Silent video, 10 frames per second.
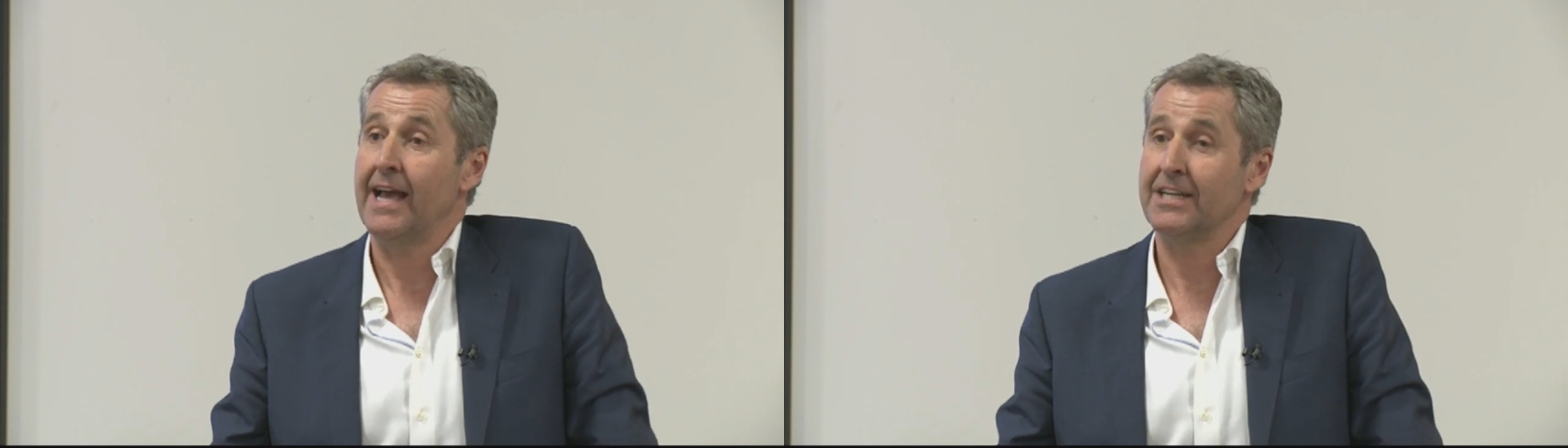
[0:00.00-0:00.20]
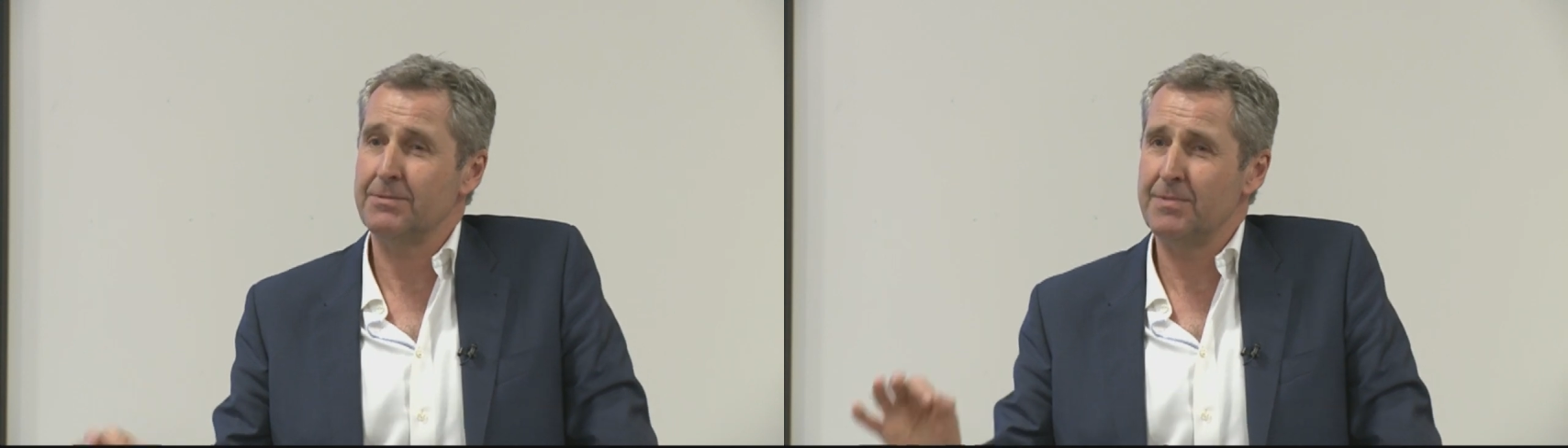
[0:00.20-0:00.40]

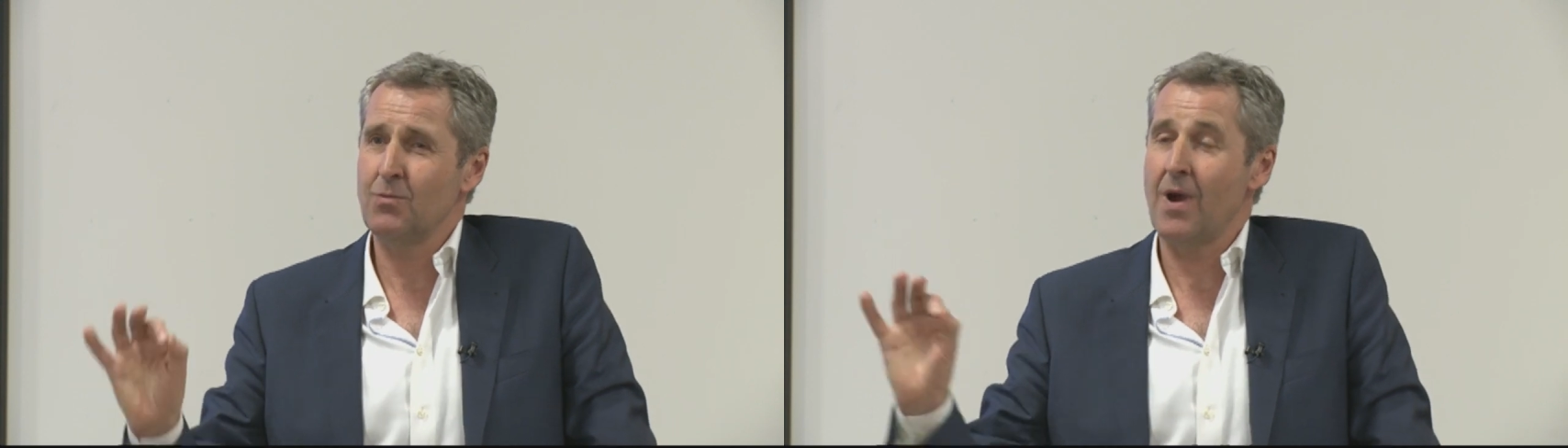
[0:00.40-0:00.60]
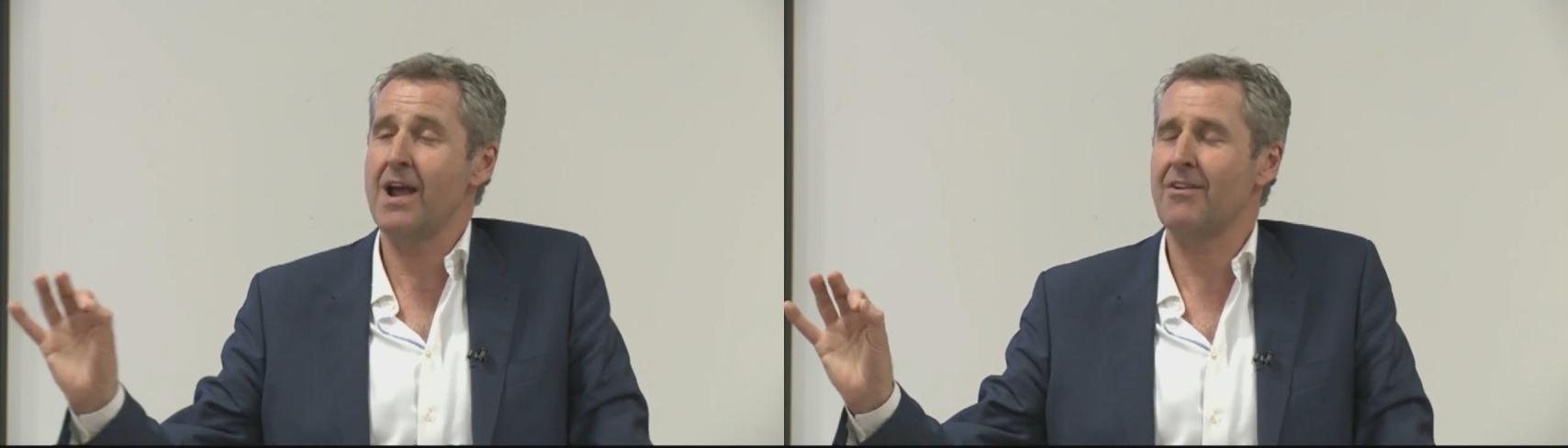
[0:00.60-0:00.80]
and to
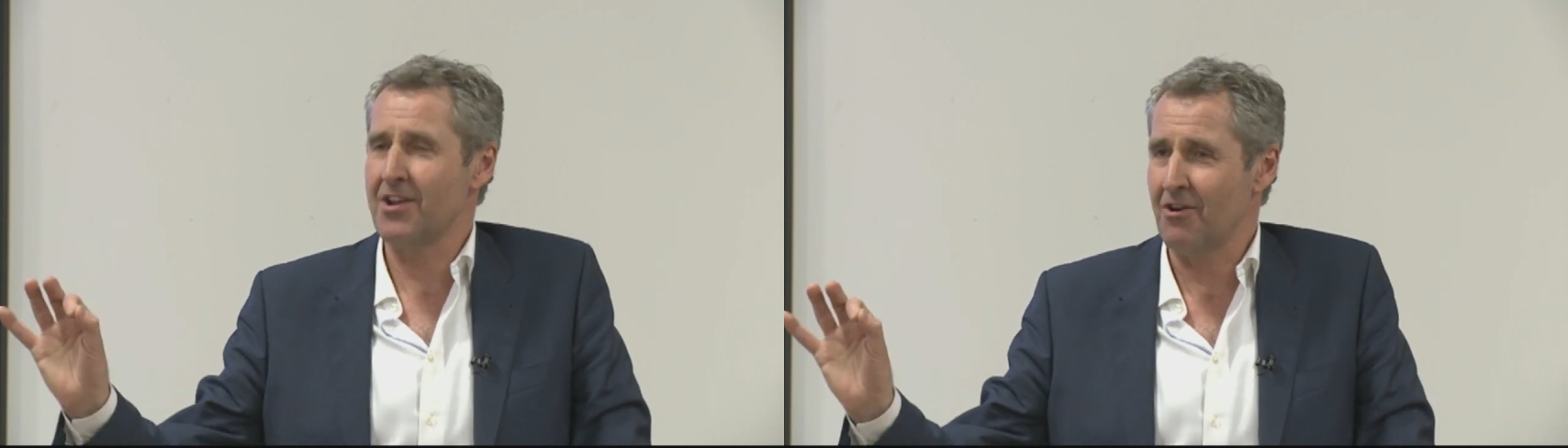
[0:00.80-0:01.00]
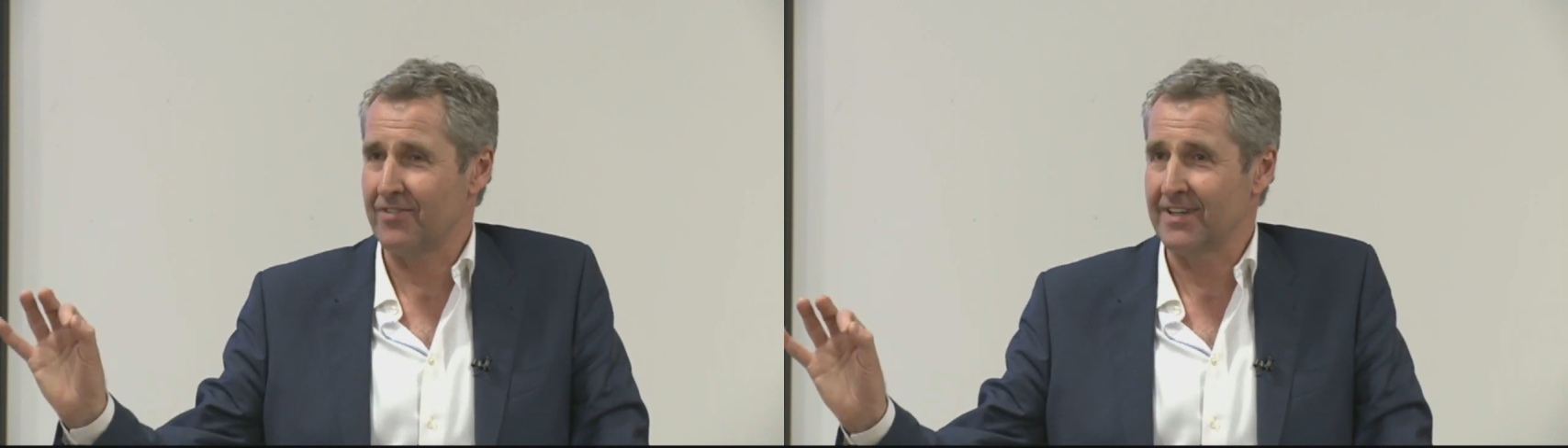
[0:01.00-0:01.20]
be
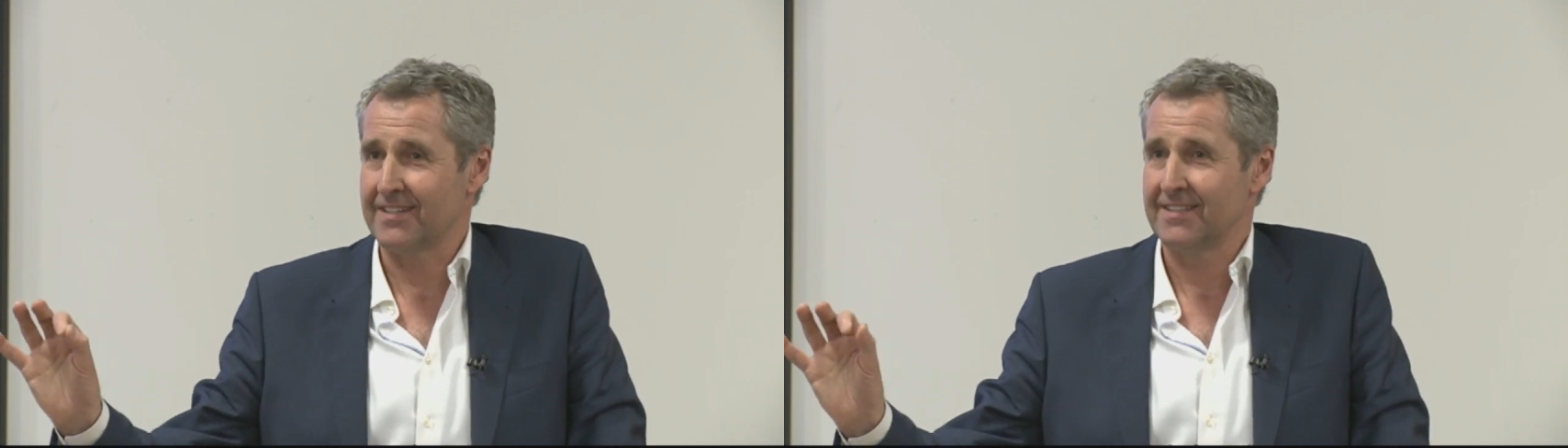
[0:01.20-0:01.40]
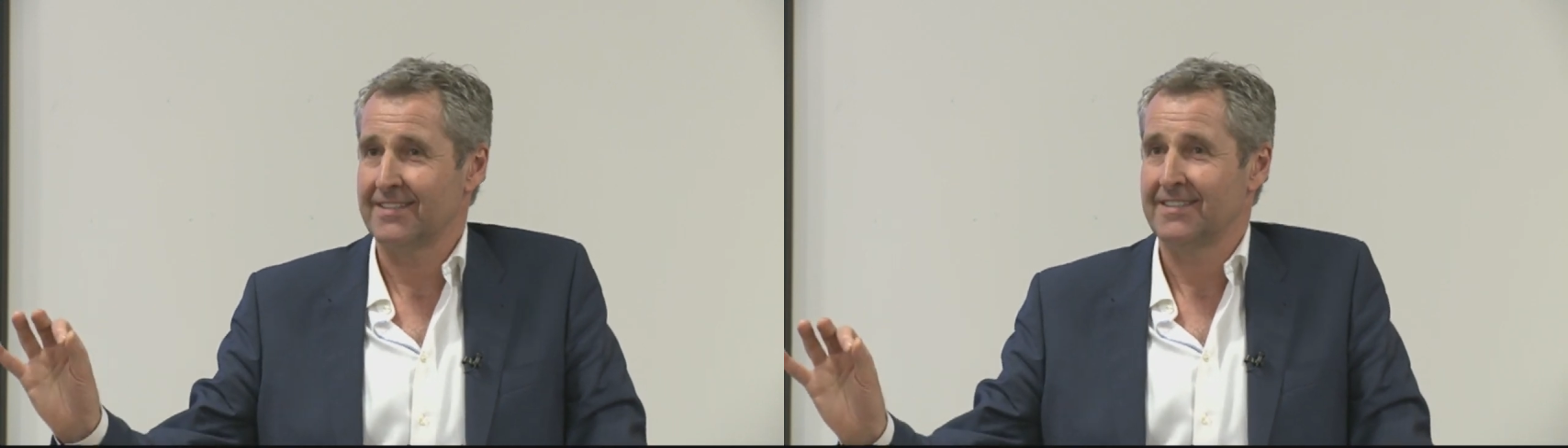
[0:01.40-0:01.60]
wary of
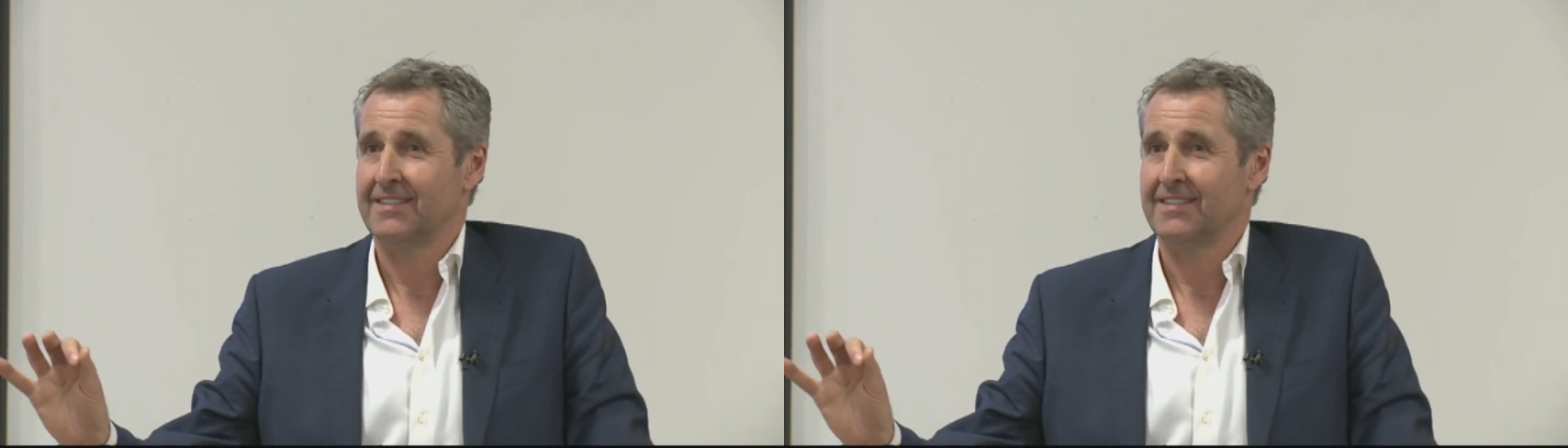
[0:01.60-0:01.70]
it